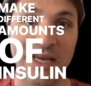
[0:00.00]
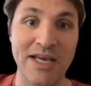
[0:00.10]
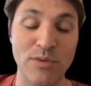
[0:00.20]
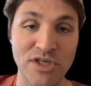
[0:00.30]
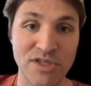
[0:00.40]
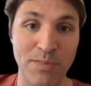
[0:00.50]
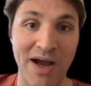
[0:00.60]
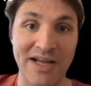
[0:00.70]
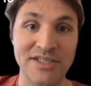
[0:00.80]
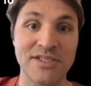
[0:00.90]
in
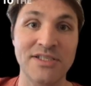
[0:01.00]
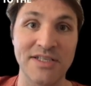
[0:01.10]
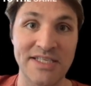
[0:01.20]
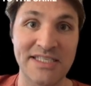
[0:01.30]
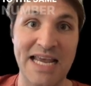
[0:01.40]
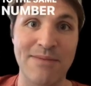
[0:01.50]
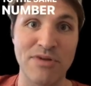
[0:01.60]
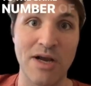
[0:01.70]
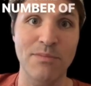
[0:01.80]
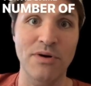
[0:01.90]
response to the same
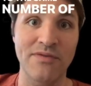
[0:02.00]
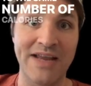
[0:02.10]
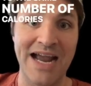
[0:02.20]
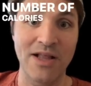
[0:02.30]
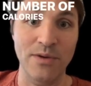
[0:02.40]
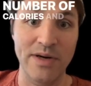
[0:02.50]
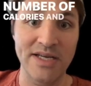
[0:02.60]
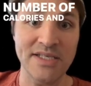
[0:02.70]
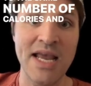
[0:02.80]
number of calories,